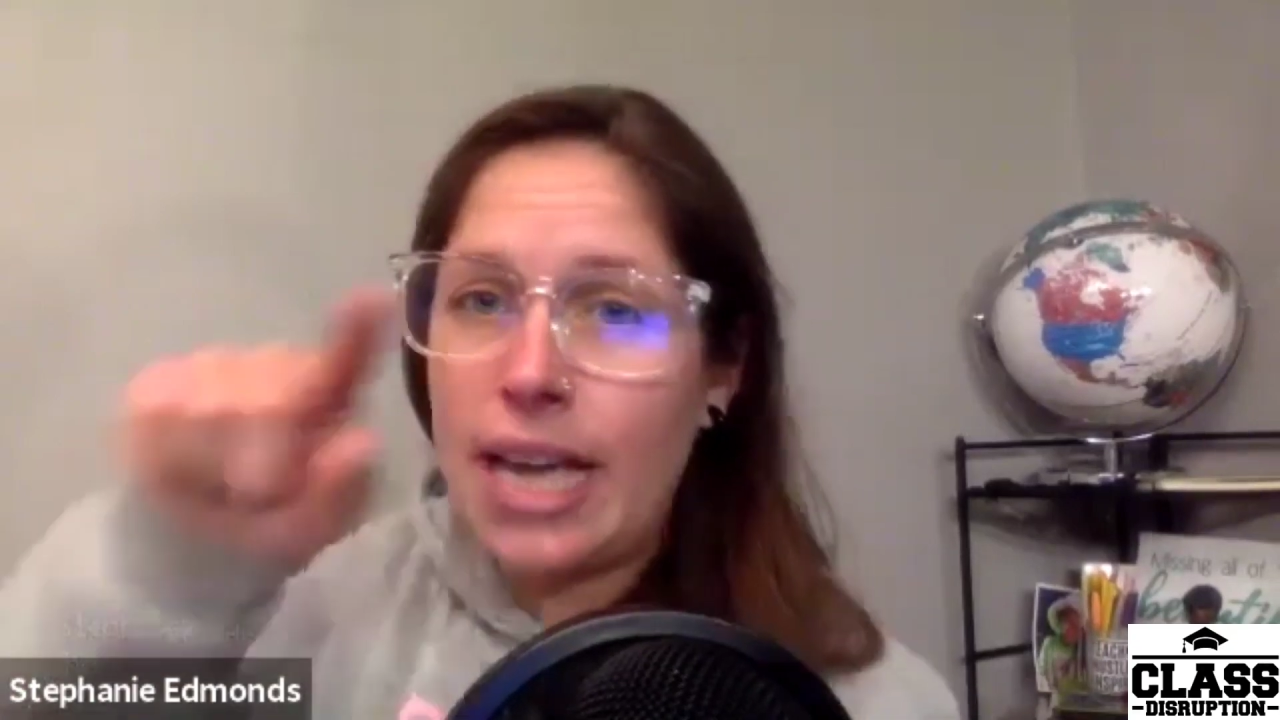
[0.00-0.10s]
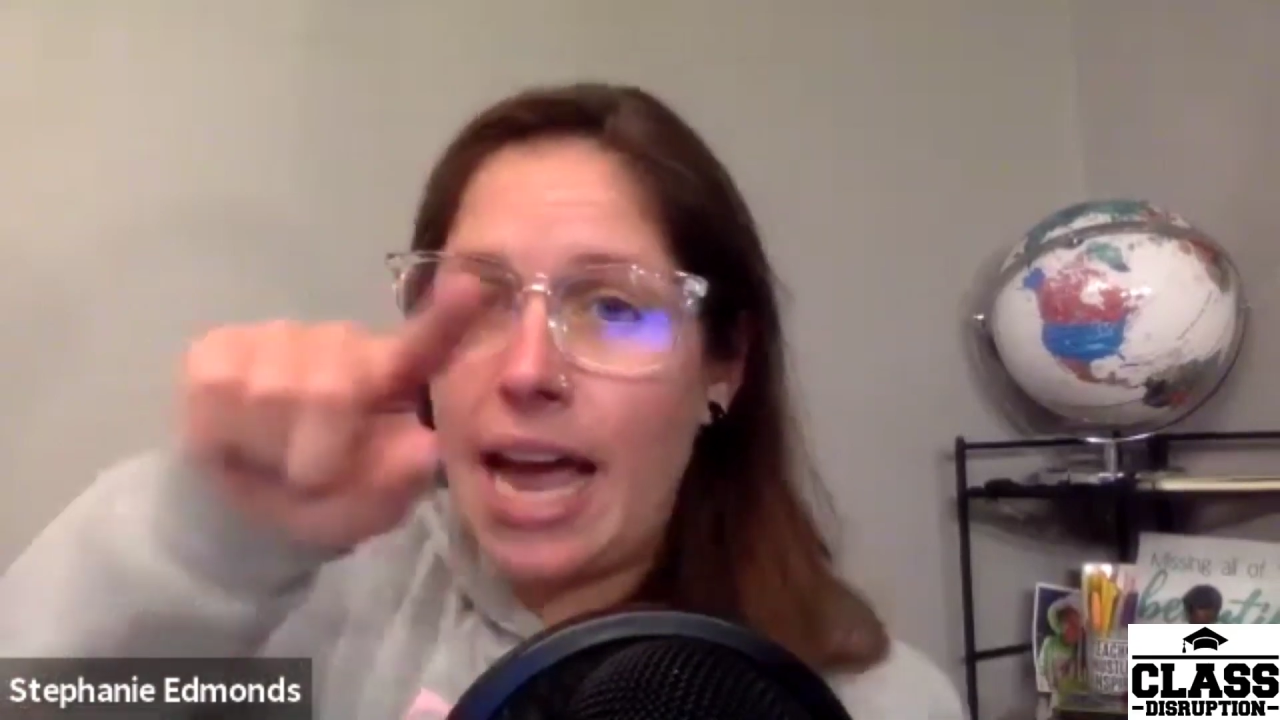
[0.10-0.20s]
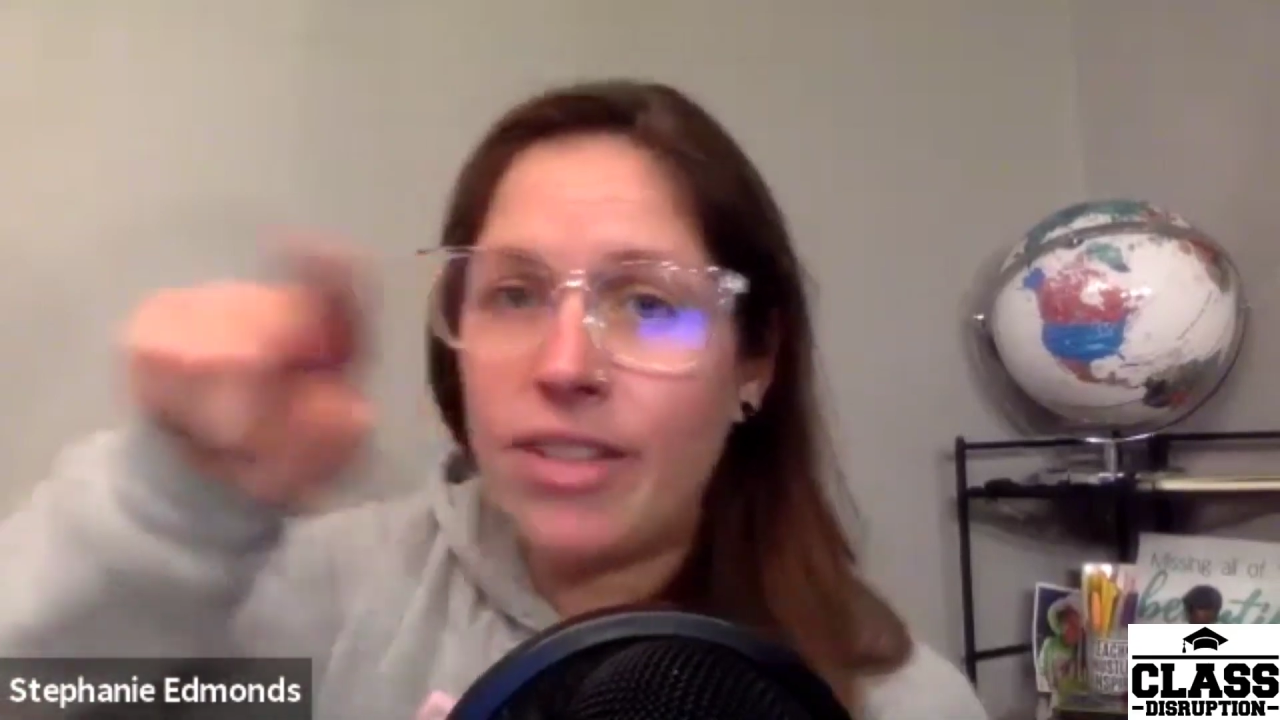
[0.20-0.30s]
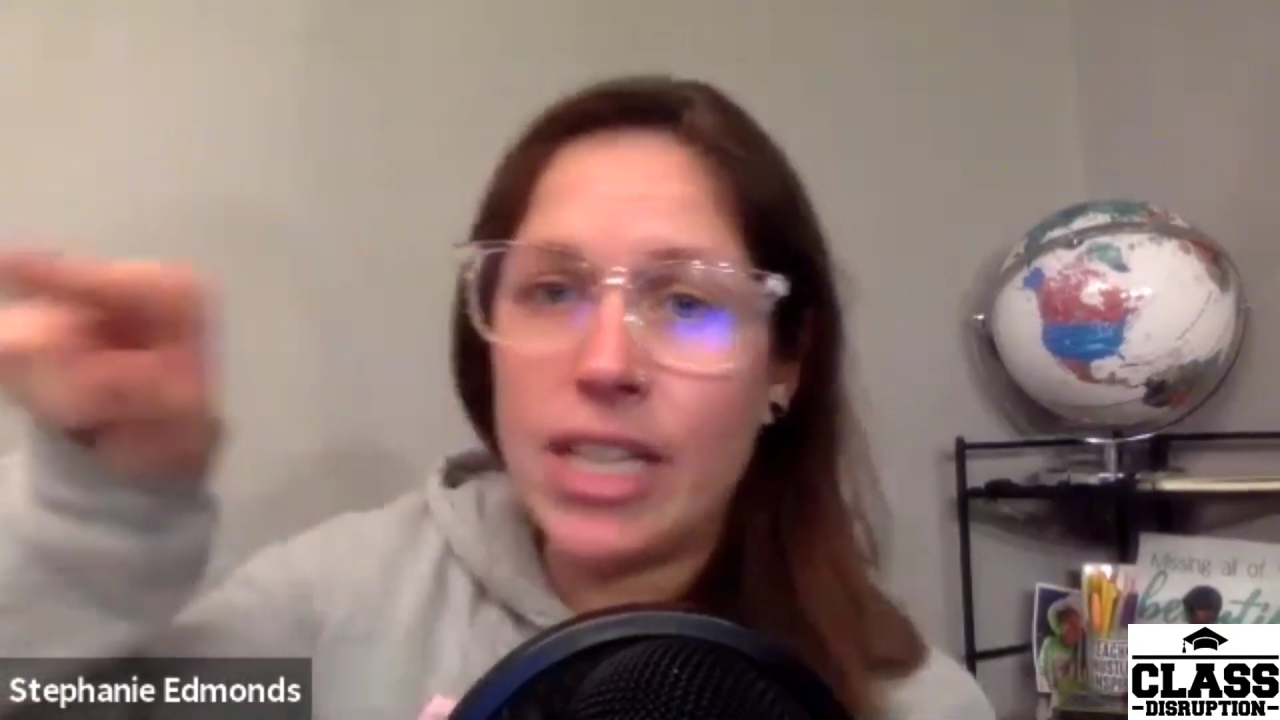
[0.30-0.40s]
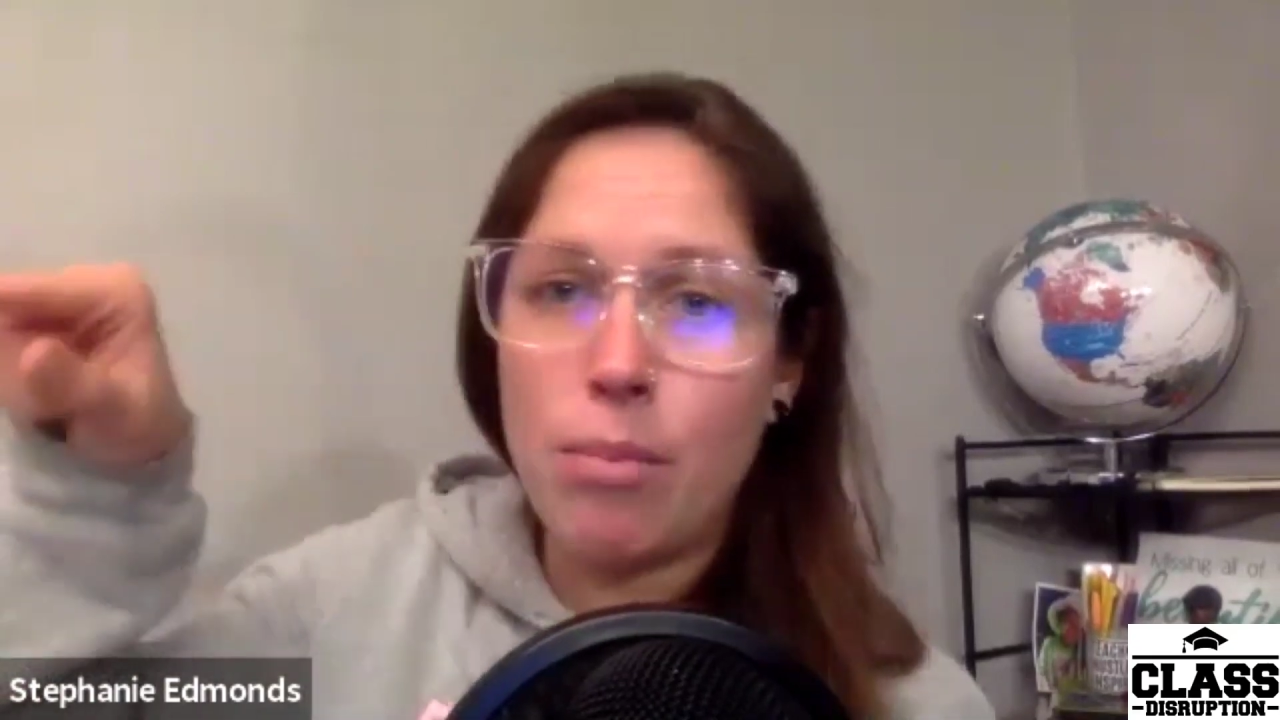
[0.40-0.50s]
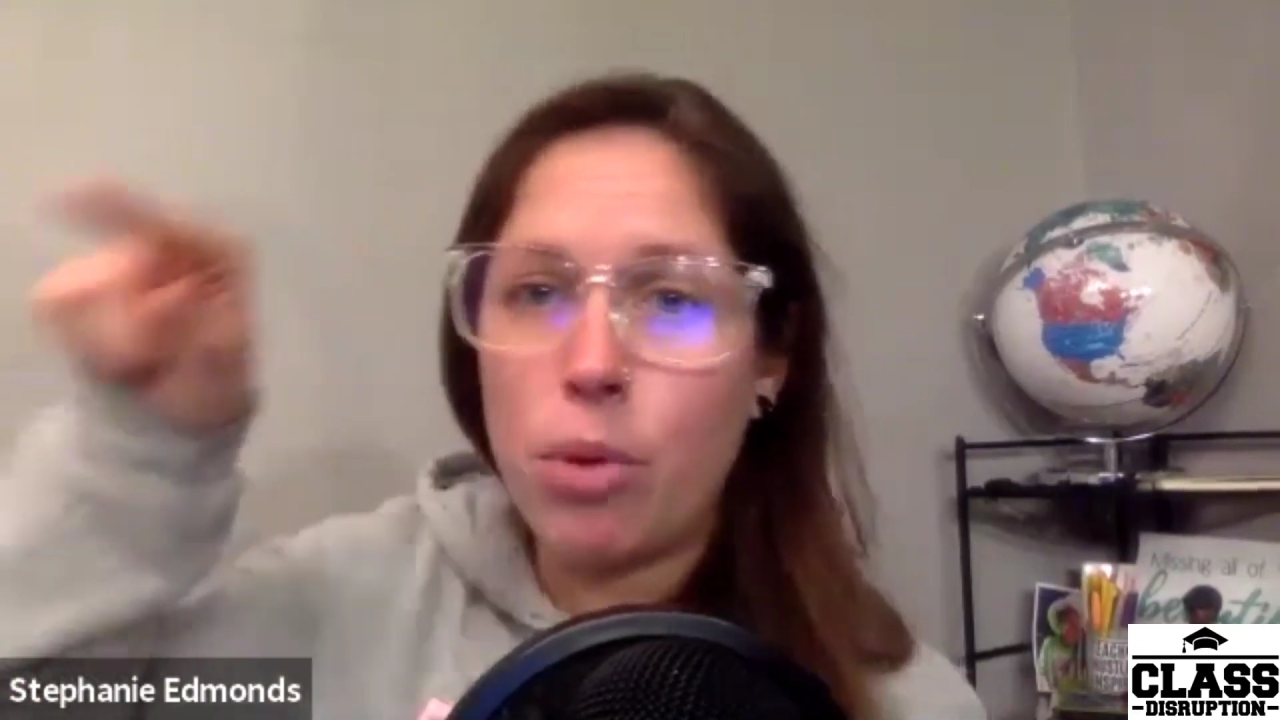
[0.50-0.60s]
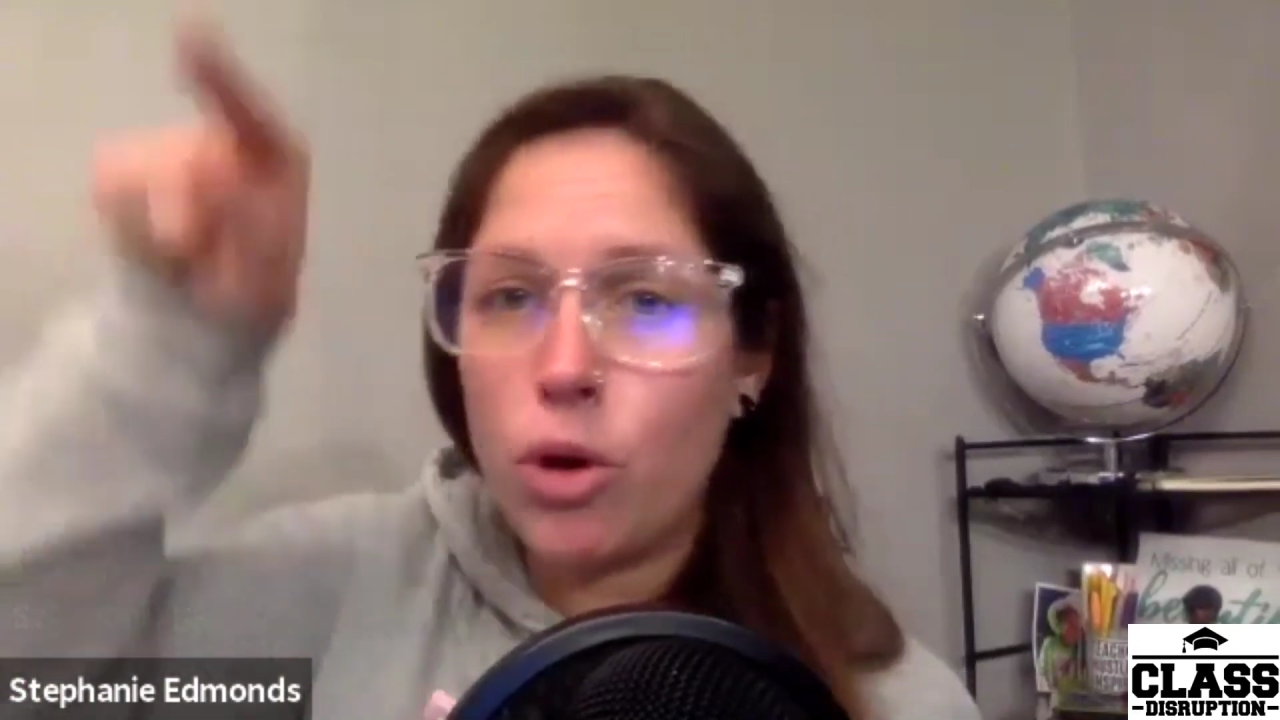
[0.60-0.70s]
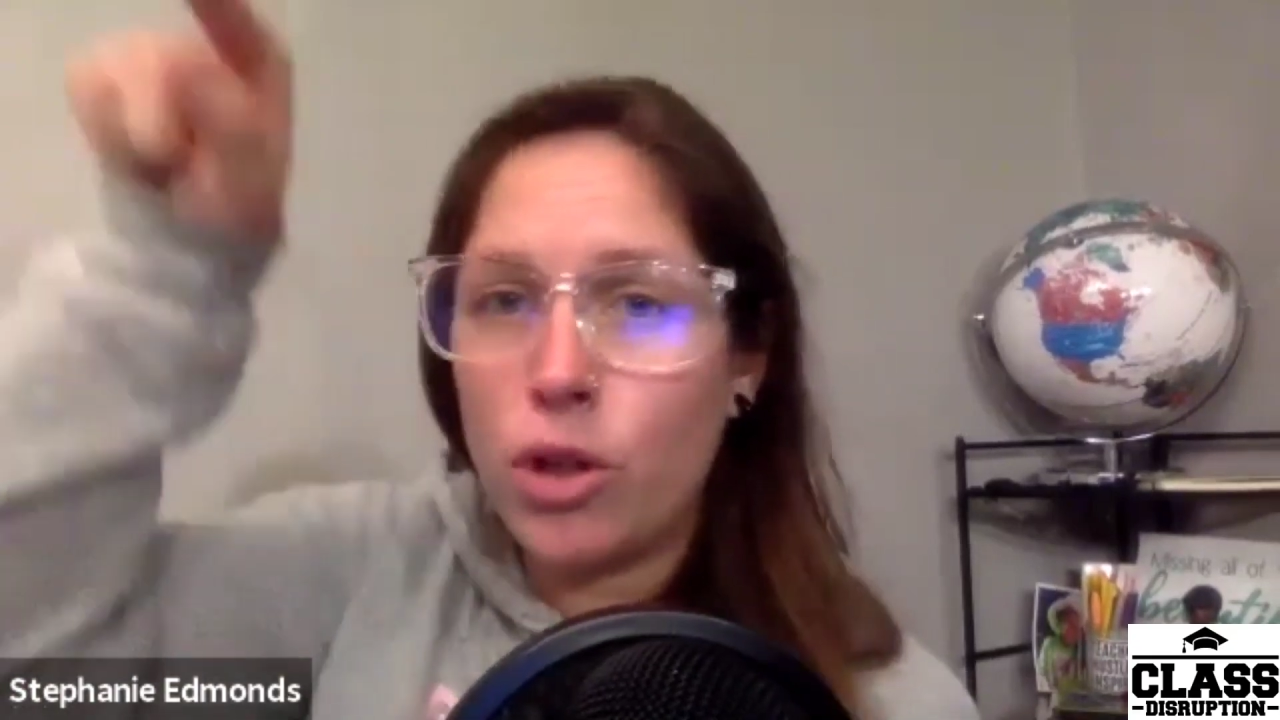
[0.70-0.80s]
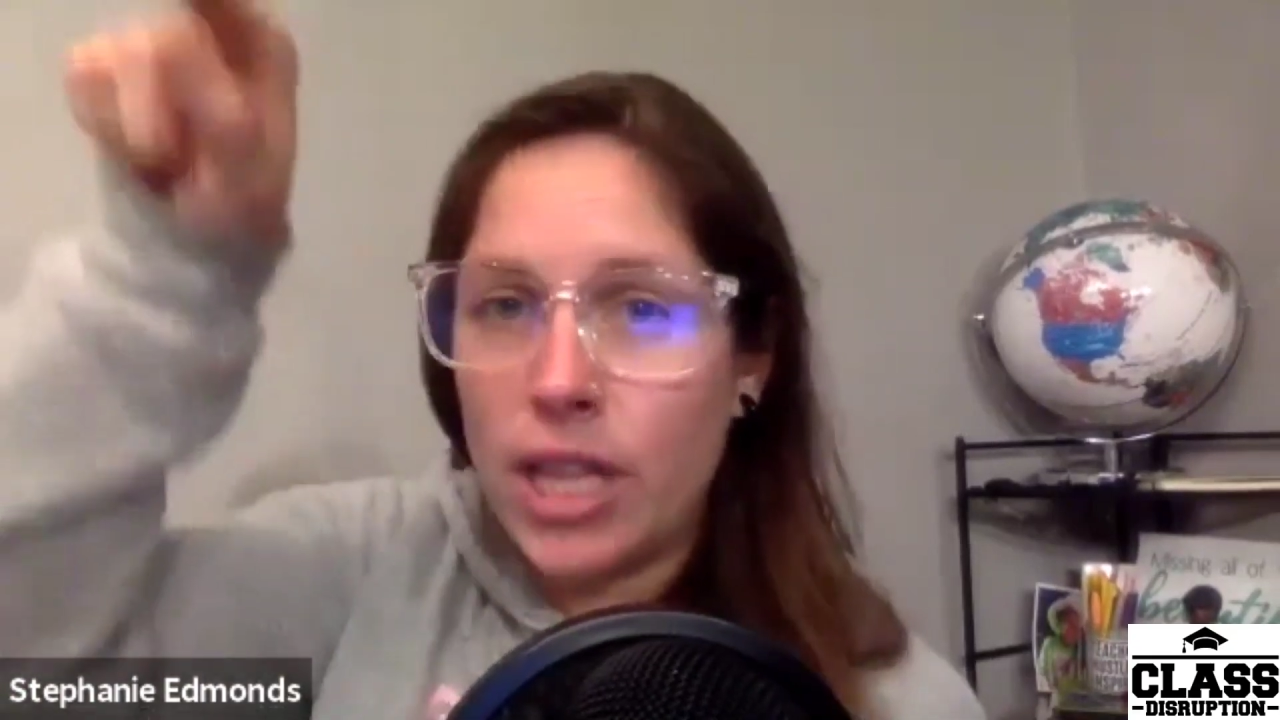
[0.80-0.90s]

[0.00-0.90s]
having them put